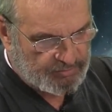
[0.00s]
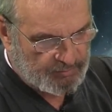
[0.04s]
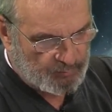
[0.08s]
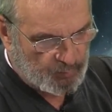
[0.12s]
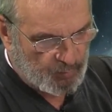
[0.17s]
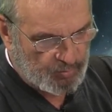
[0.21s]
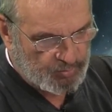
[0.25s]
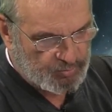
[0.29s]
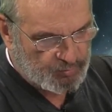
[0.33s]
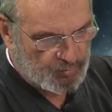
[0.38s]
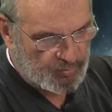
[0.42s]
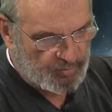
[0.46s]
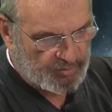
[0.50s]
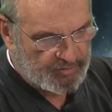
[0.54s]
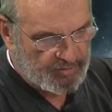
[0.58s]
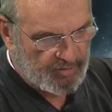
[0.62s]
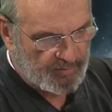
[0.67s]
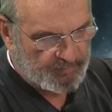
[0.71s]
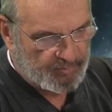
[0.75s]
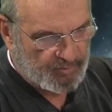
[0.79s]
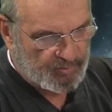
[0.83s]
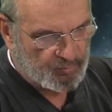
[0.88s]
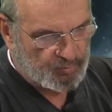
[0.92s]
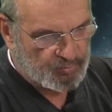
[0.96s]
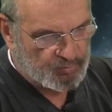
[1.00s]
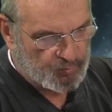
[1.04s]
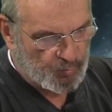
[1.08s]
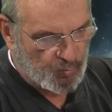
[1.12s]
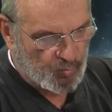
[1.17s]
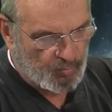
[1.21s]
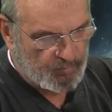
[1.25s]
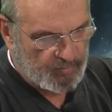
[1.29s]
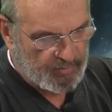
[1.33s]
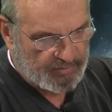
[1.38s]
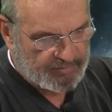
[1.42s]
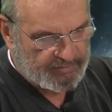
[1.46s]
that what was really up there was
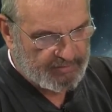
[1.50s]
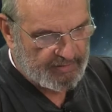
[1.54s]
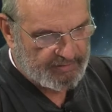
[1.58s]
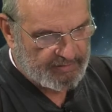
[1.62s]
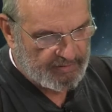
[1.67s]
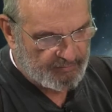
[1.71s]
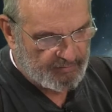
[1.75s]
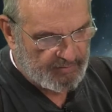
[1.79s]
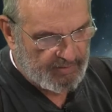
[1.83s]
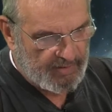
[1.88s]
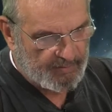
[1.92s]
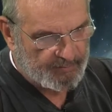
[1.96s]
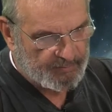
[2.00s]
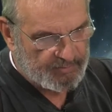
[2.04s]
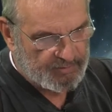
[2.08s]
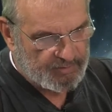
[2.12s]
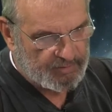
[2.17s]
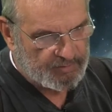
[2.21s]
war, but that never happened